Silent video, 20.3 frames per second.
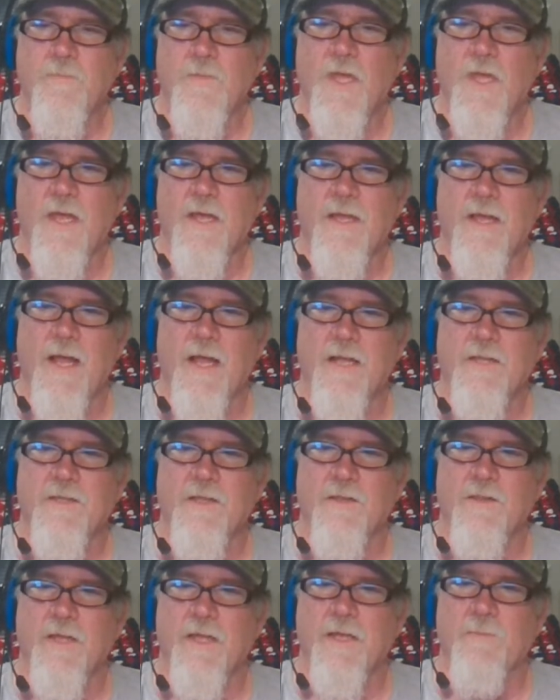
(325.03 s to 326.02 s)
I got
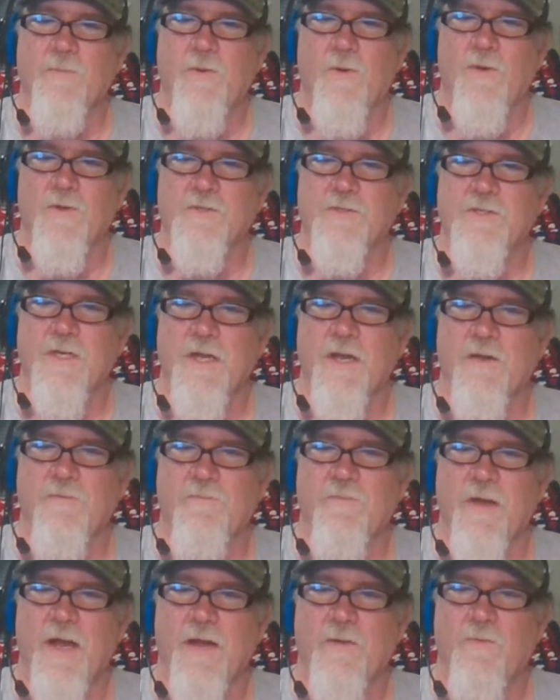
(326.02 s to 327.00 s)
the link posted here
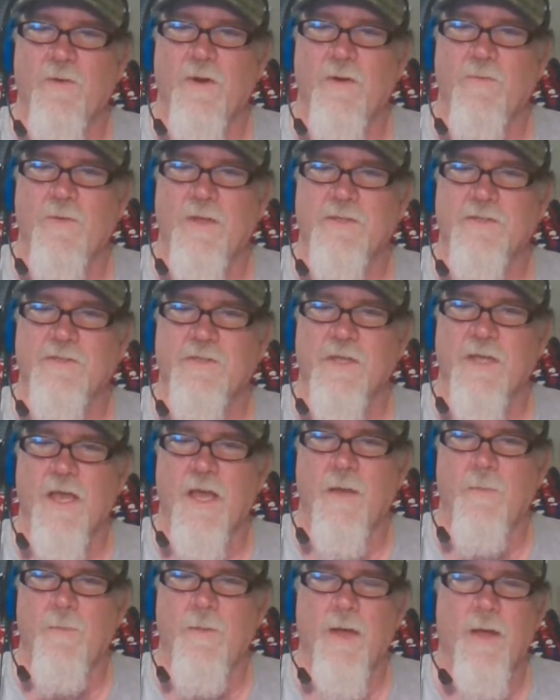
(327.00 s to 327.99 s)
if anyone wants to
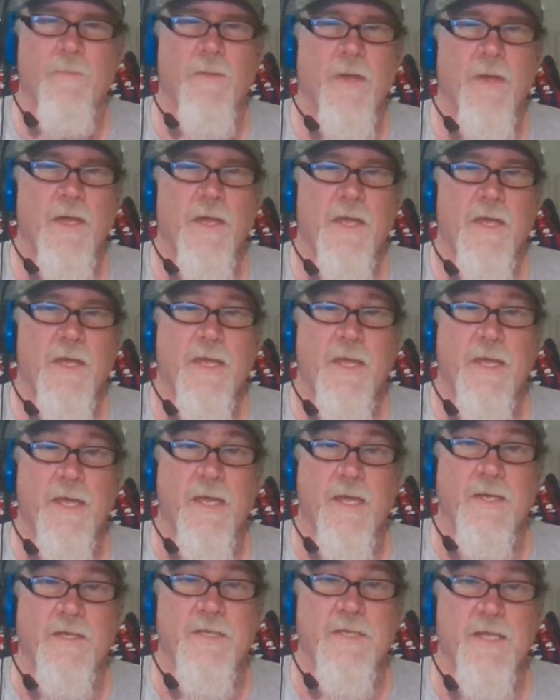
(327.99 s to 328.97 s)
come up. Hint,